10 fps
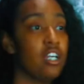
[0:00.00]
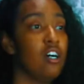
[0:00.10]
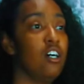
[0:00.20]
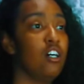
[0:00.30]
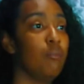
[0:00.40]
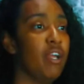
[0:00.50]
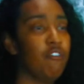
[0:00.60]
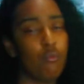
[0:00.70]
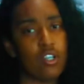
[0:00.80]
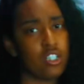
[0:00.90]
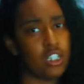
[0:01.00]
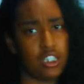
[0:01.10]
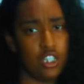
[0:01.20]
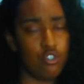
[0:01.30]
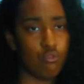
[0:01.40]
Um, everyone's going to
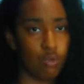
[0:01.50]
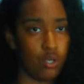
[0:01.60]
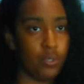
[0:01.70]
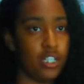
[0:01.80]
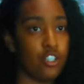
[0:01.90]
continue growing.